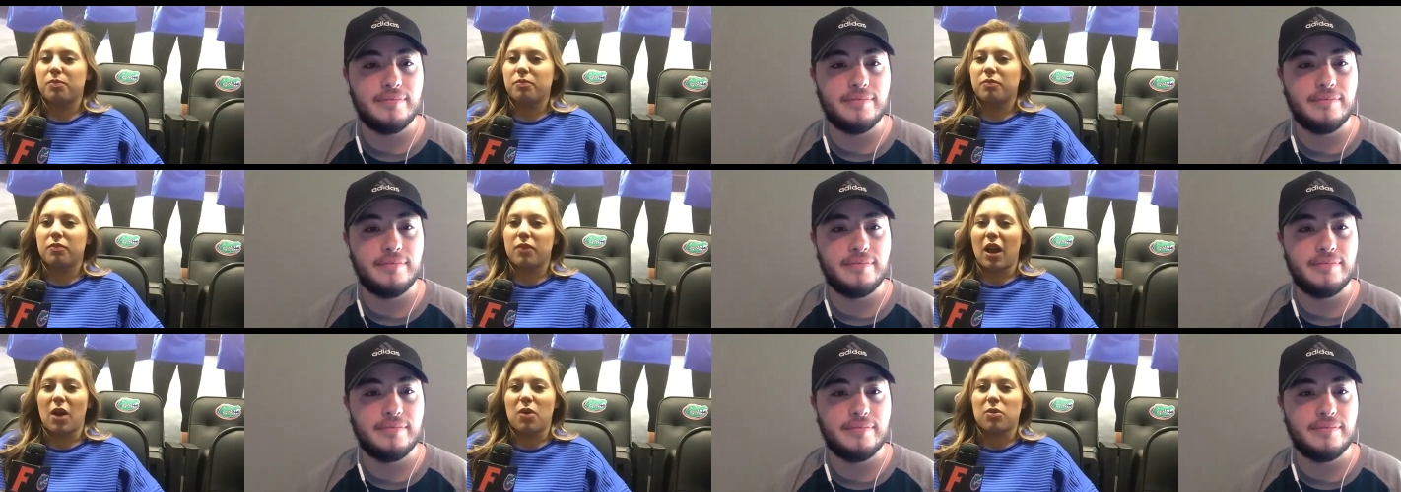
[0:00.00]

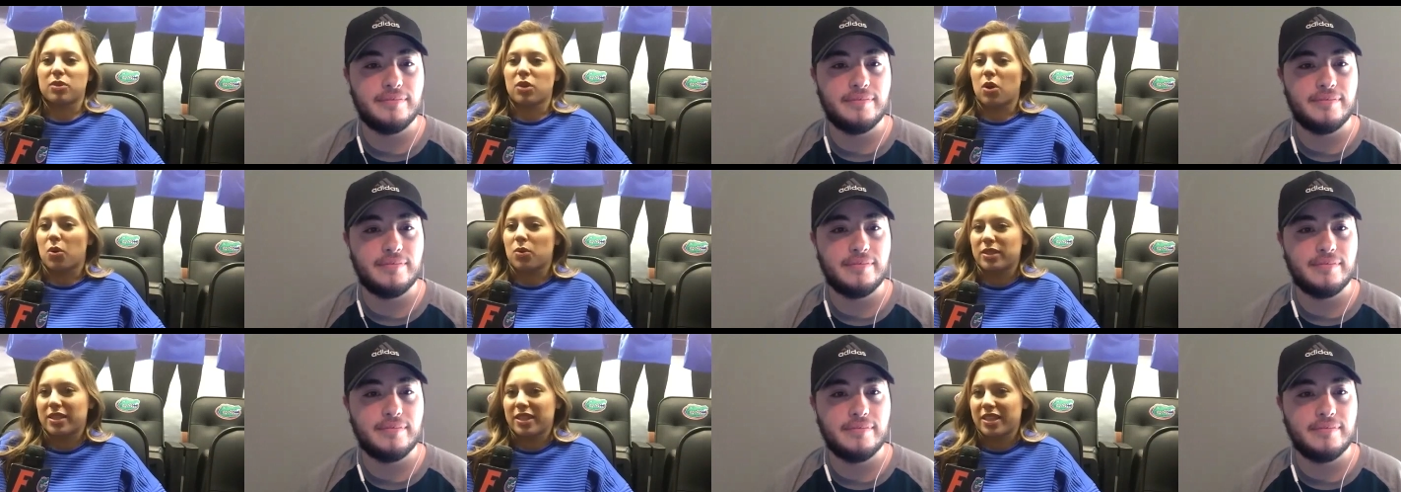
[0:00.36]
Speaker 1: I was
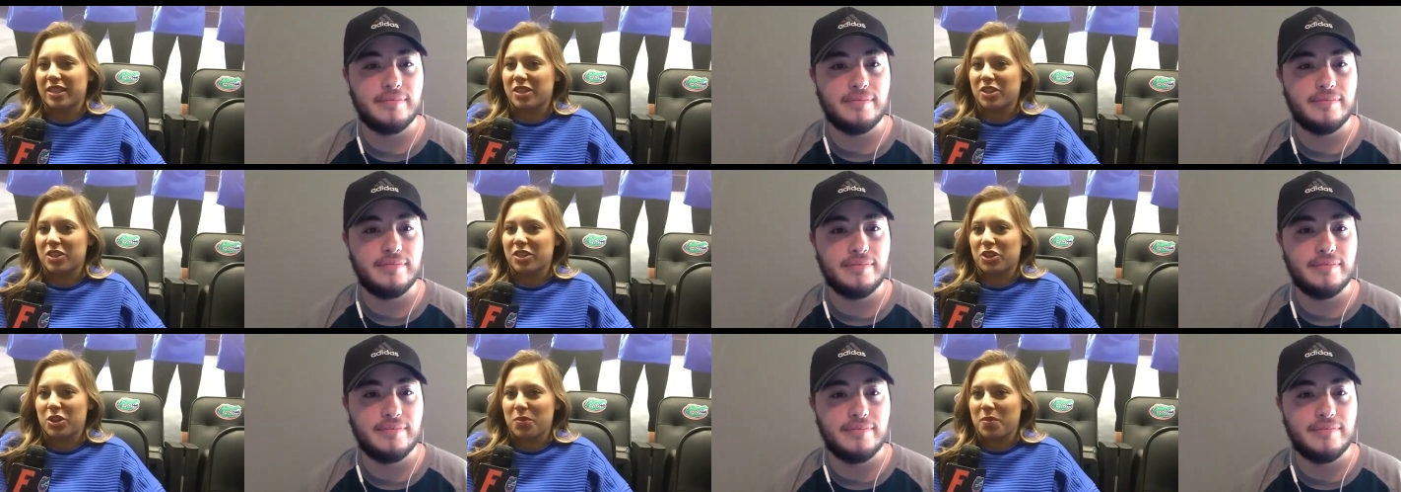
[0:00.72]
always in
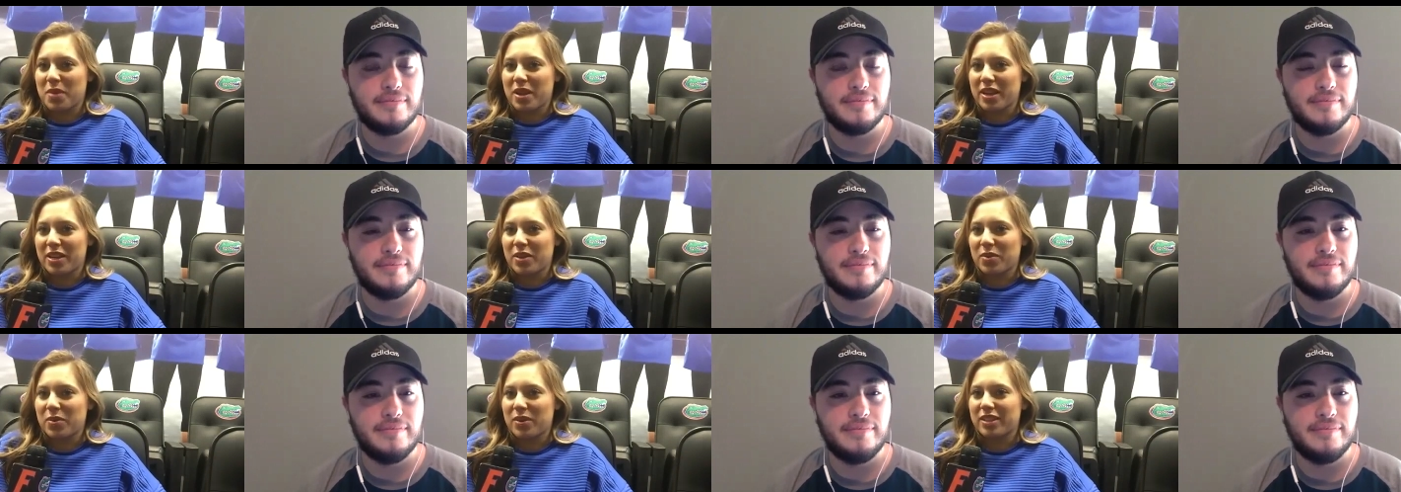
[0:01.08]
the gym
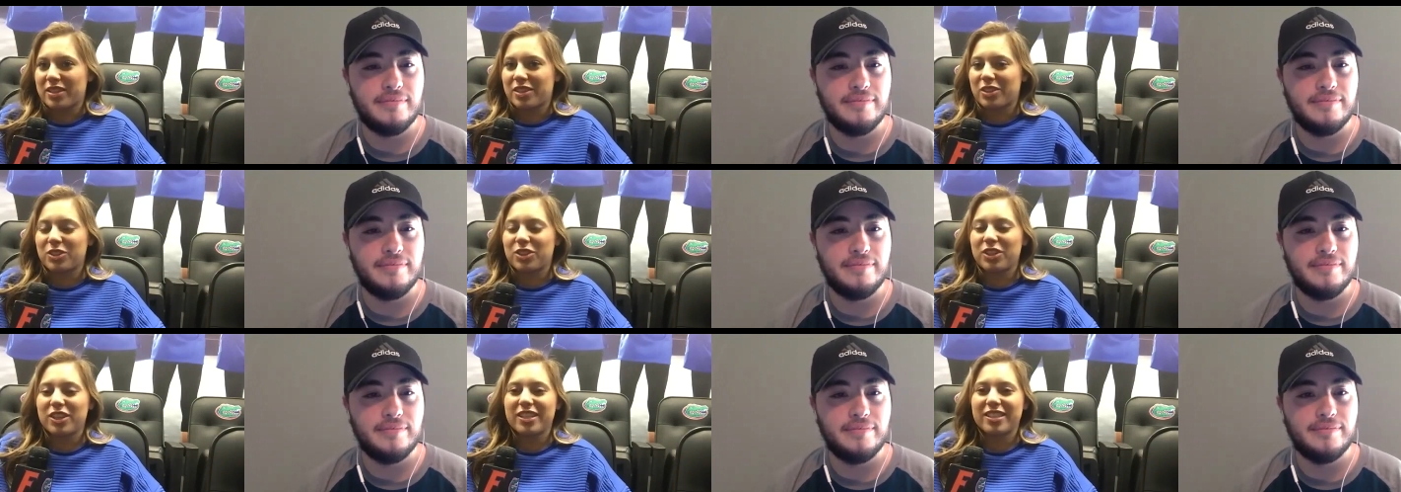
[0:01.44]
anyway,
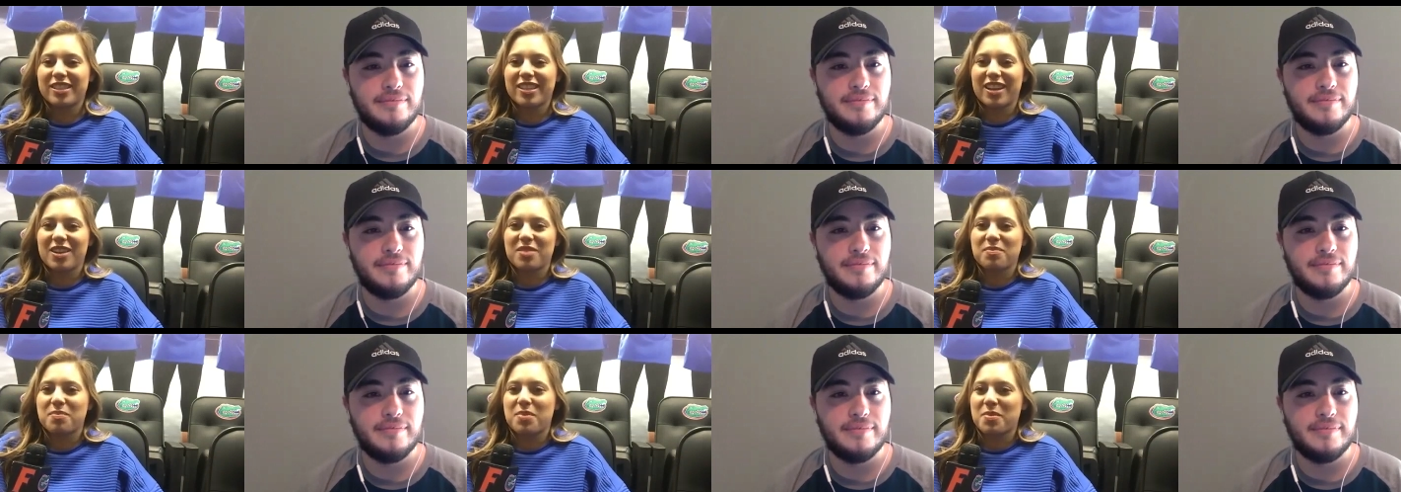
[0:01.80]
so she
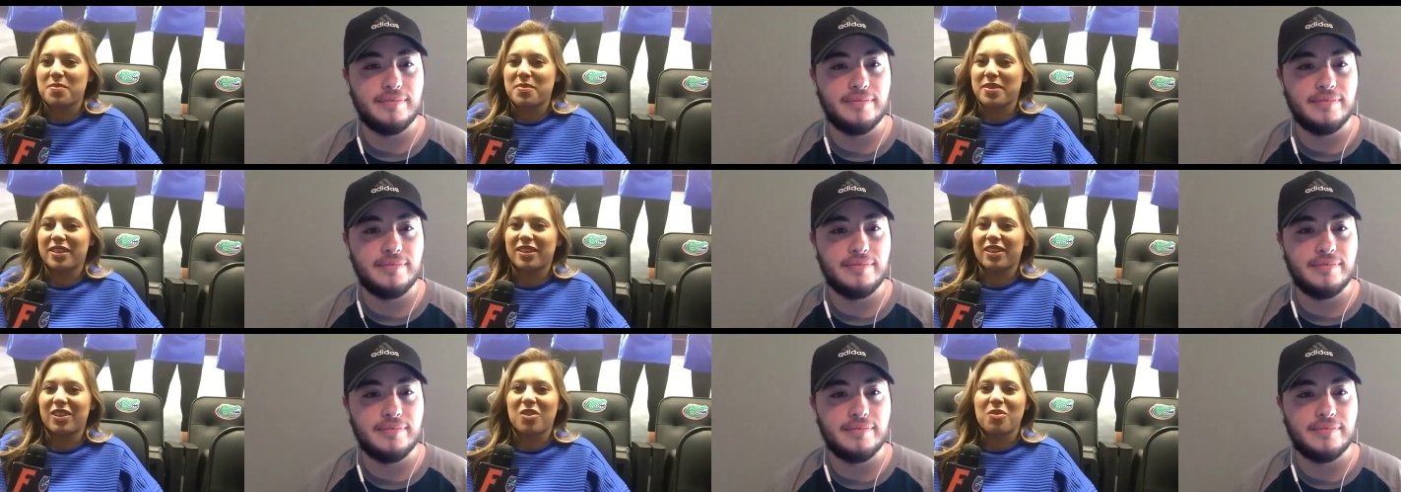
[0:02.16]
decided to put
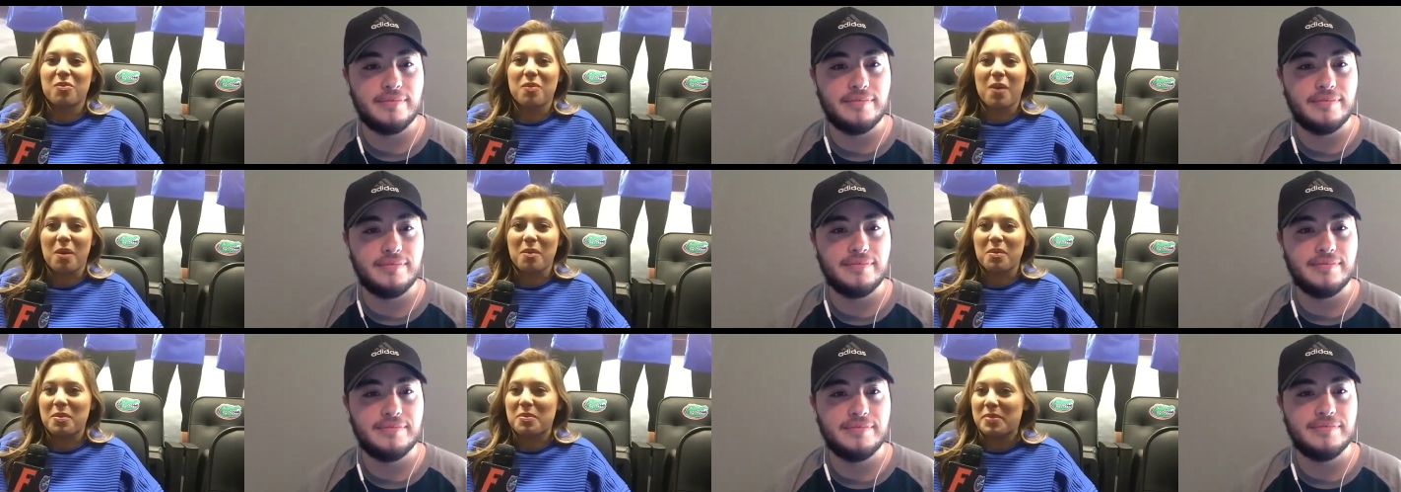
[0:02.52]
me in the Little
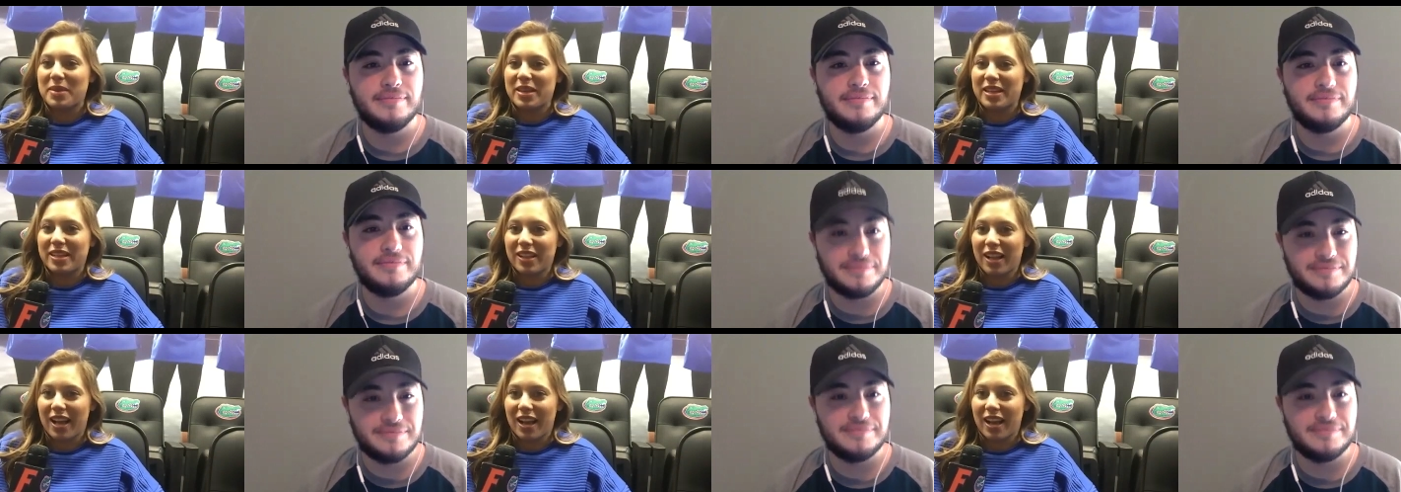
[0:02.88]
Mama
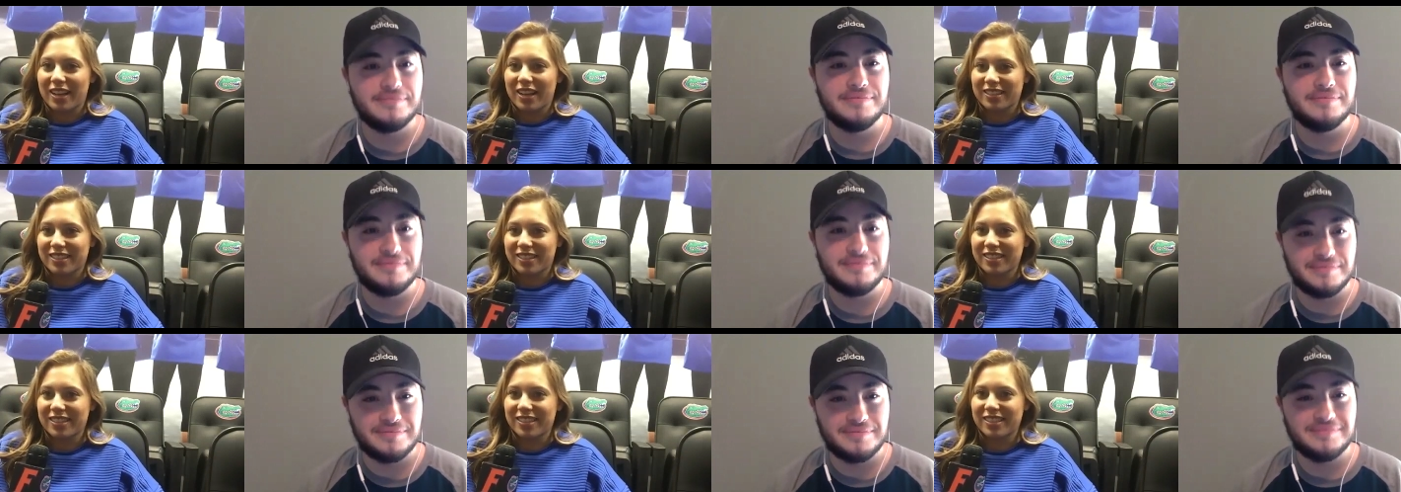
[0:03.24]
Me
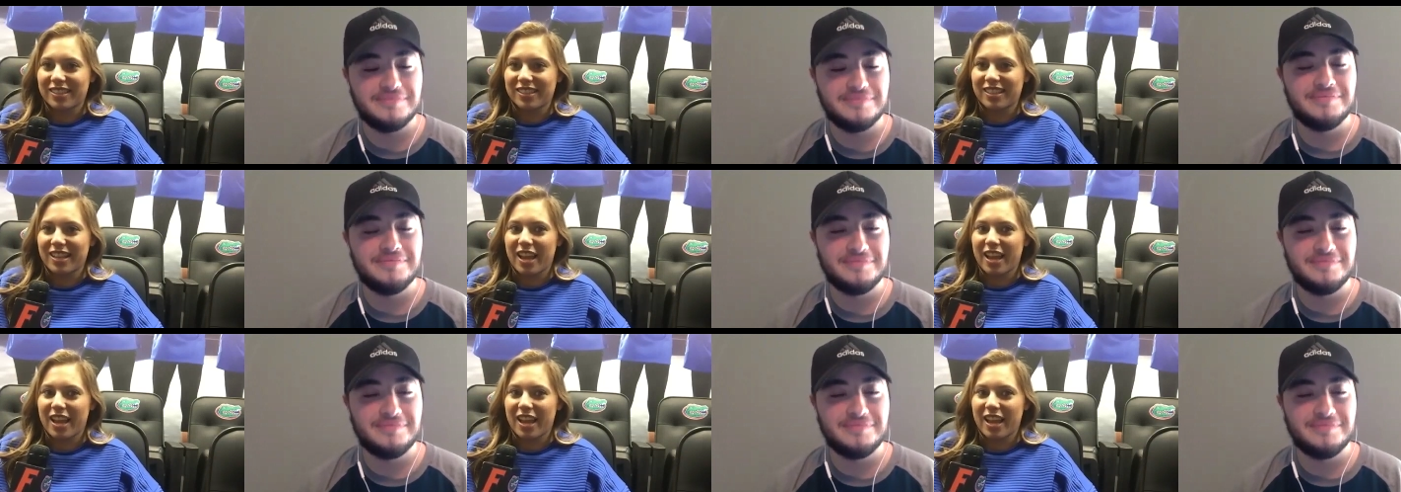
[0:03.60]
classes,